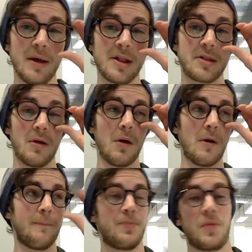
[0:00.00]
So
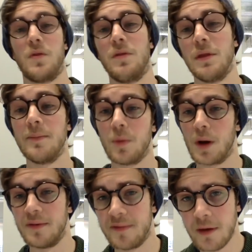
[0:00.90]
number
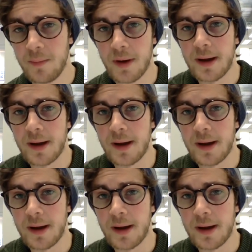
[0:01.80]
one tip,